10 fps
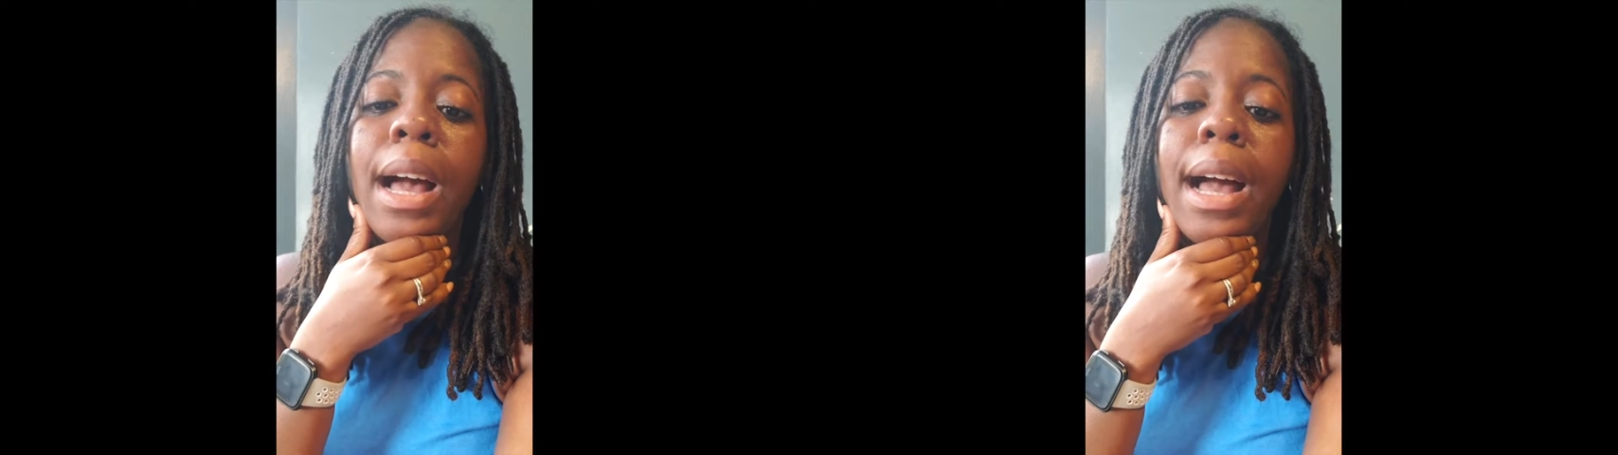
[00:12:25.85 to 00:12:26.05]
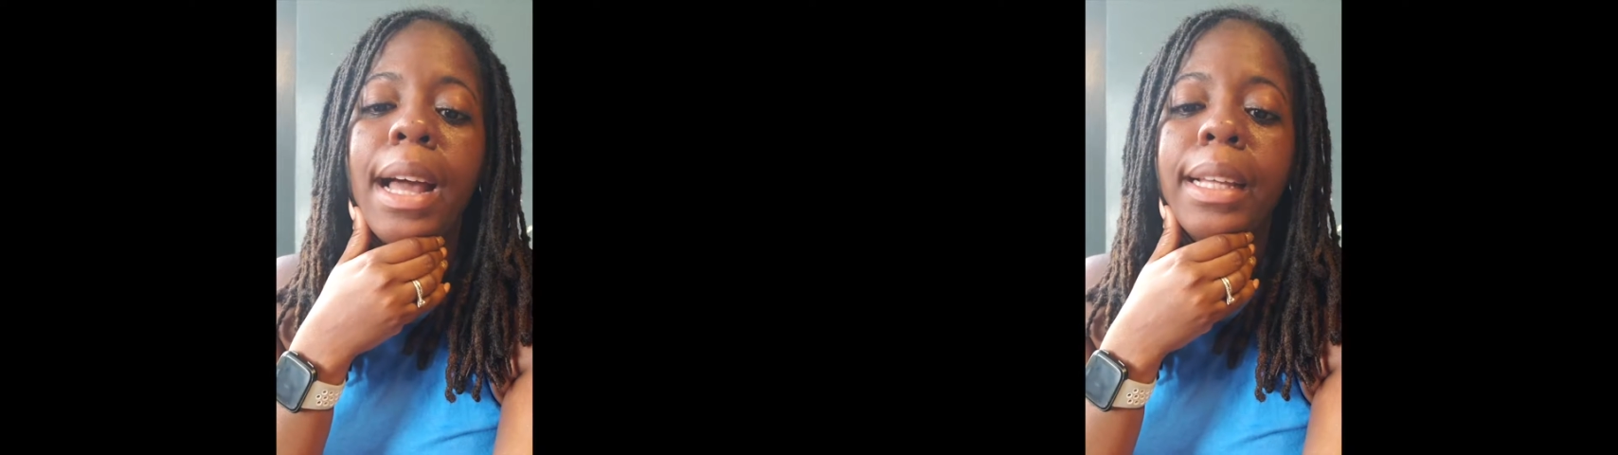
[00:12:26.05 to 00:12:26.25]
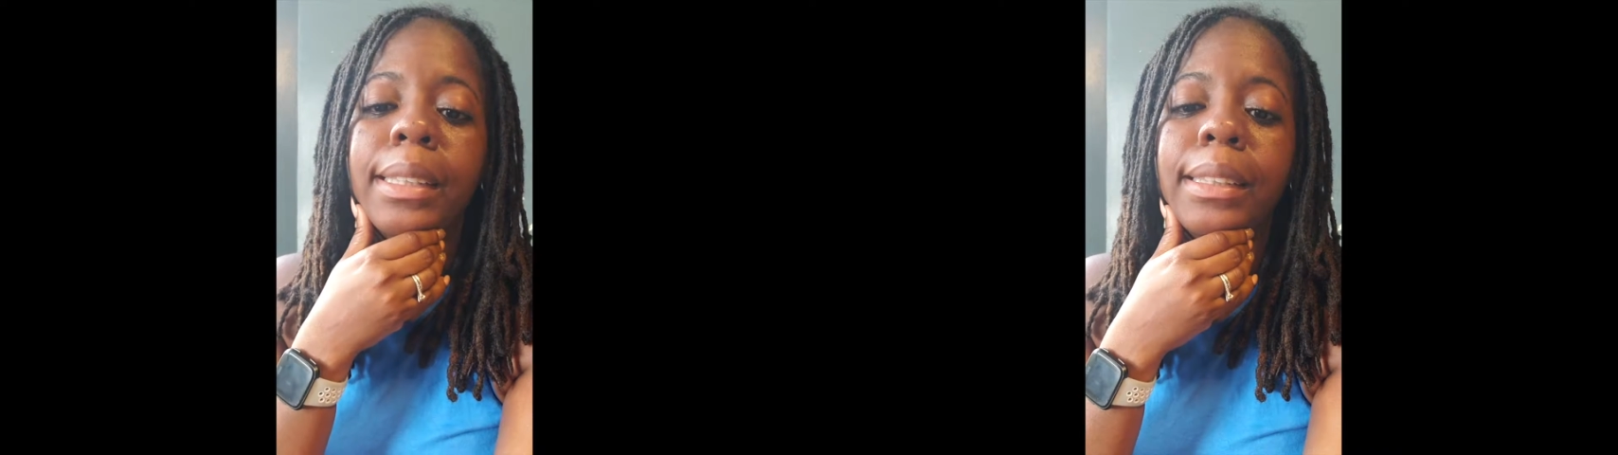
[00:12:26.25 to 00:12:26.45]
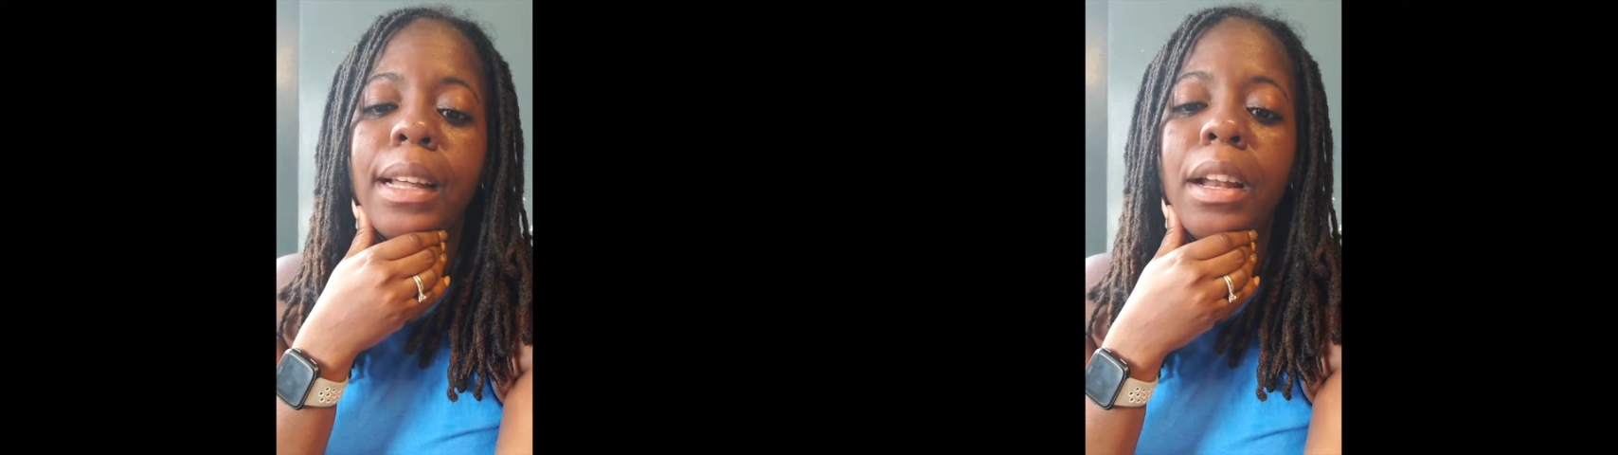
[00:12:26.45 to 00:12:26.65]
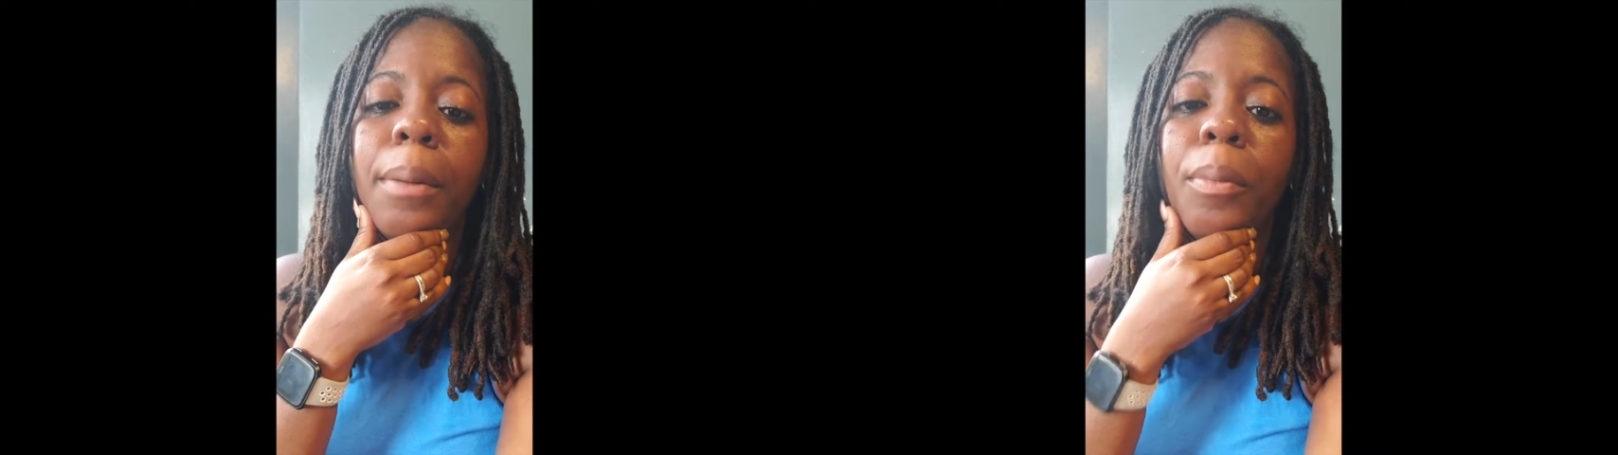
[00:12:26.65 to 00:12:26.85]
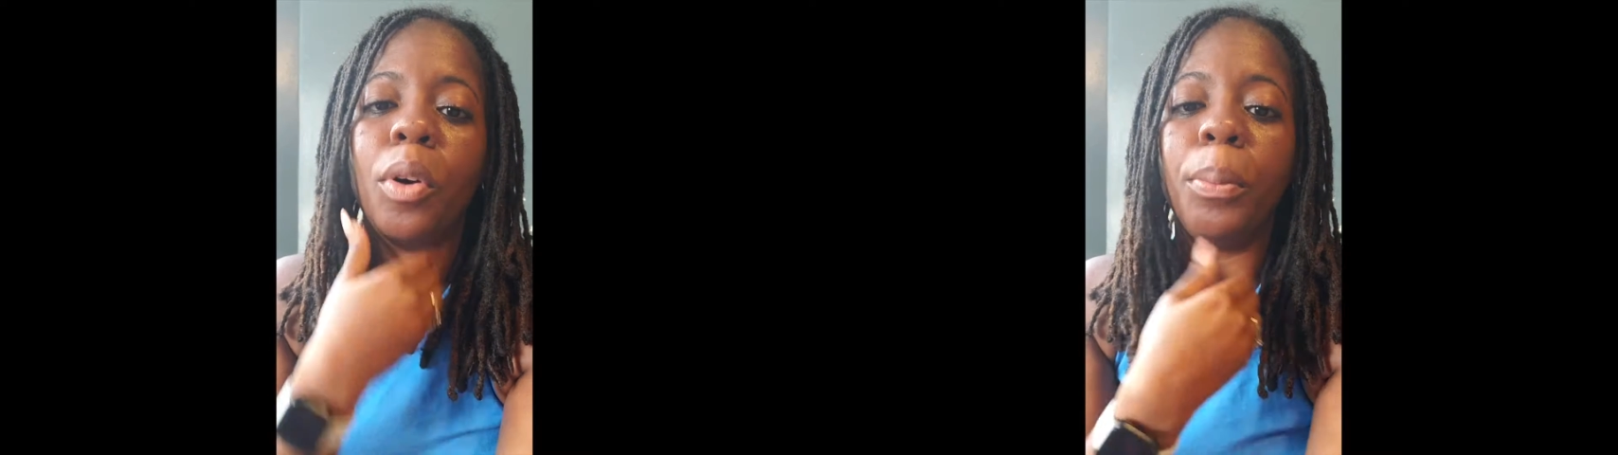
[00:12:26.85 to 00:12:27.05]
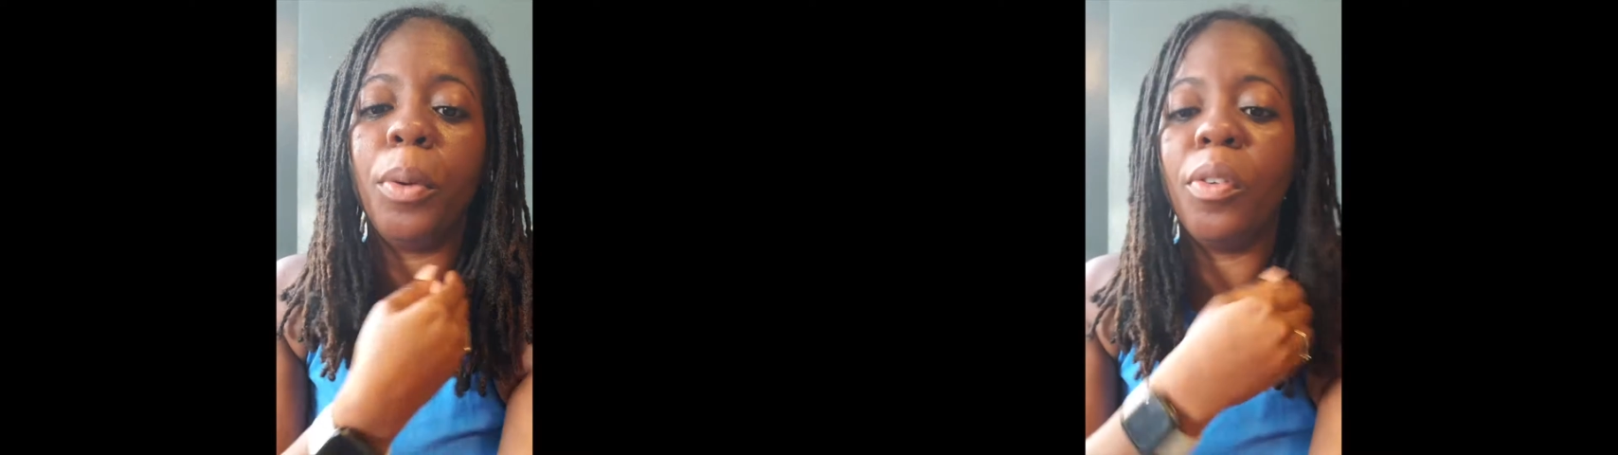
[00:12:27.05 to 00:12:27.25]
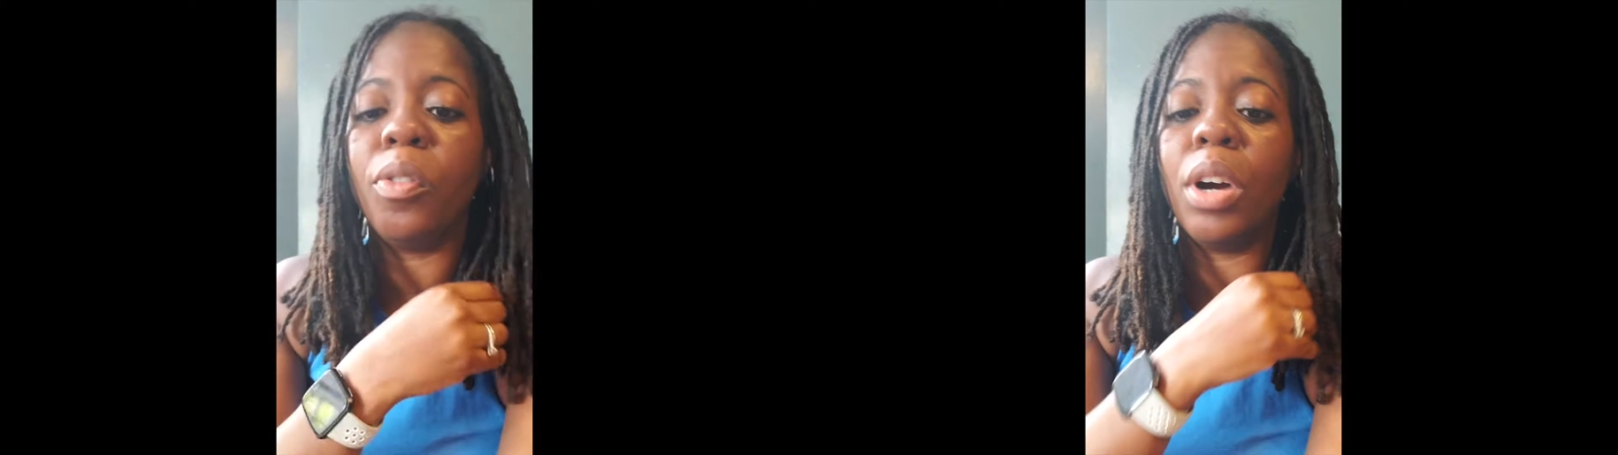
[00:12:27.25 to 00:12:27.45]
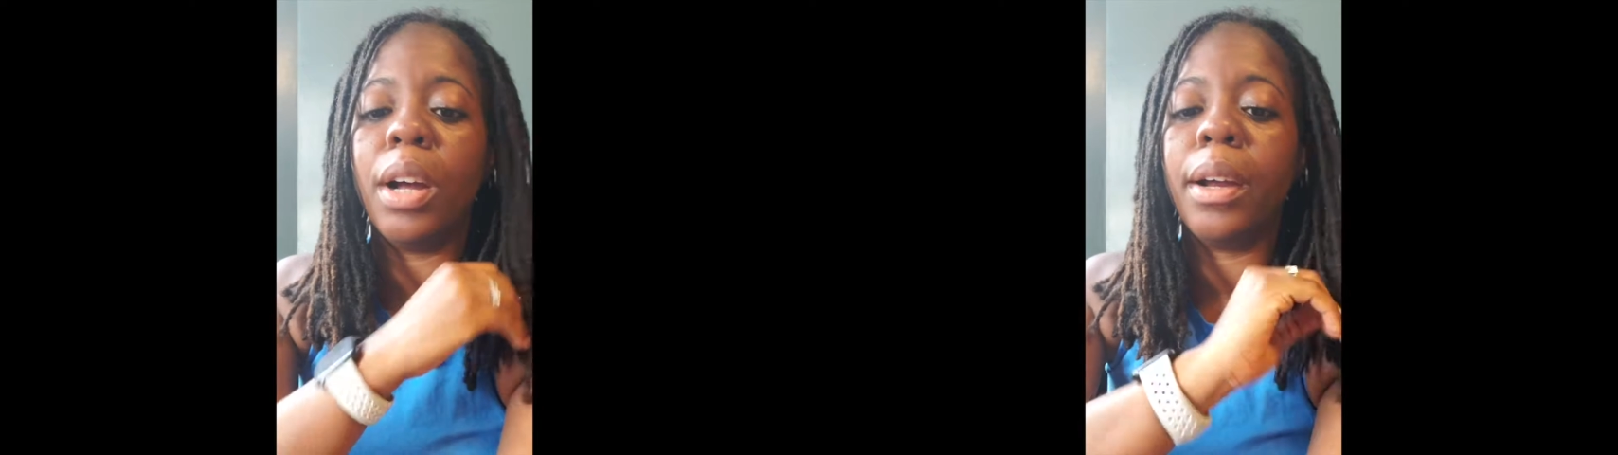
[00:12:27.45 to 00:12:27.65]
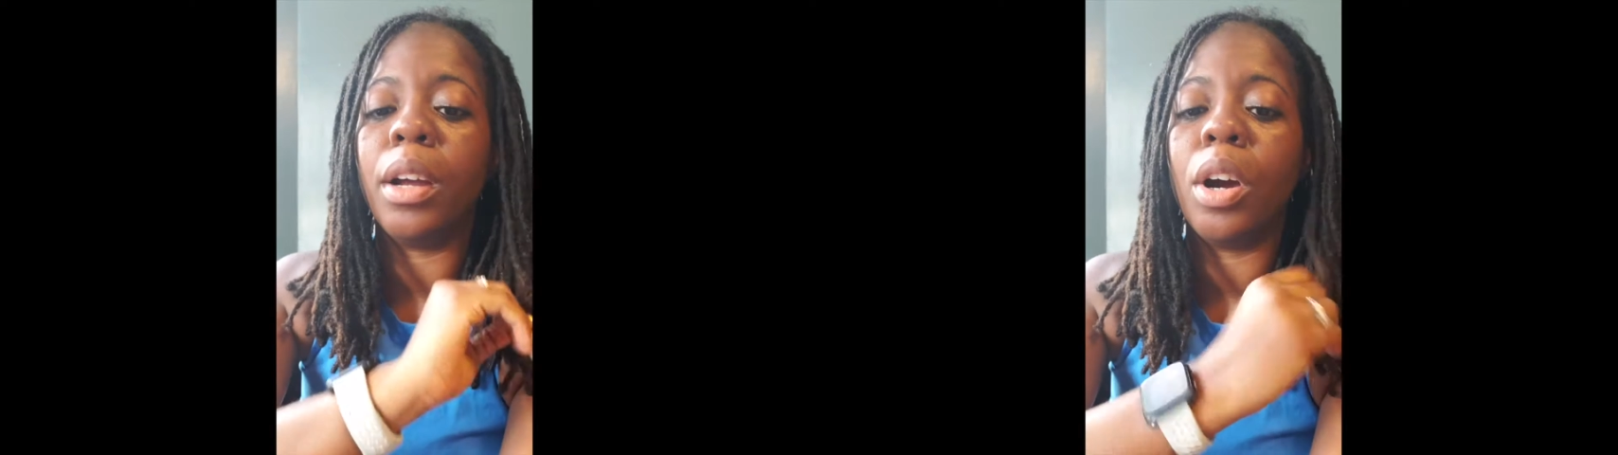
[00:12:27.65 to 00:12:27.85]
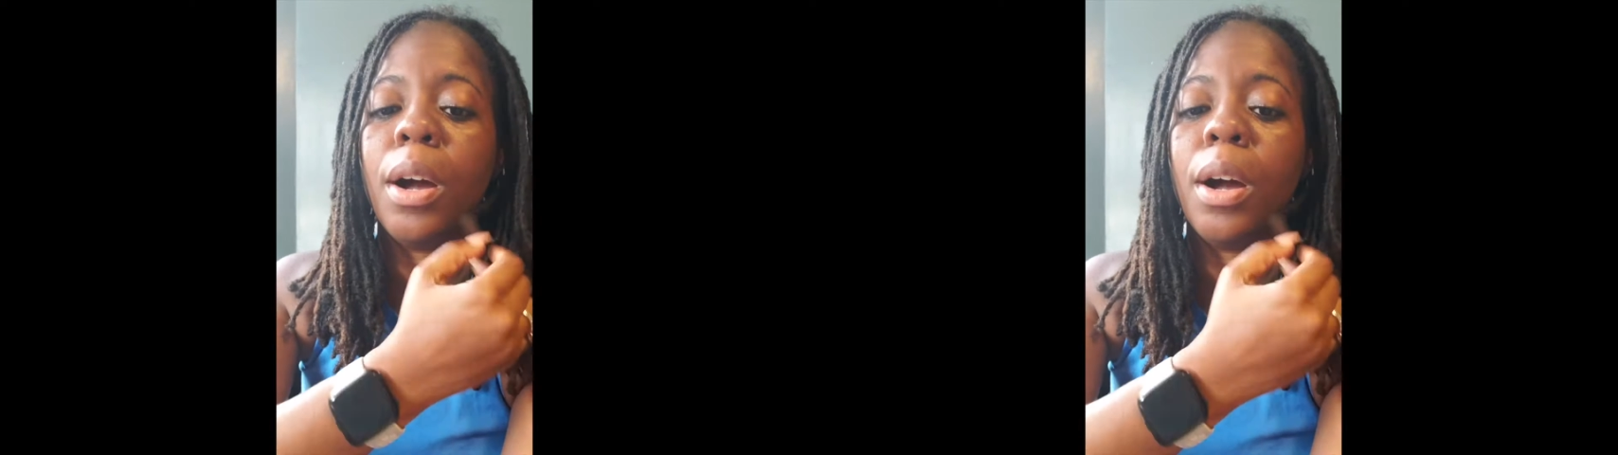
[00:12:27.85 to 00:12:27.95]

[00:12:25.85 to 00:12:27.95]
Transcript: I set up on both of our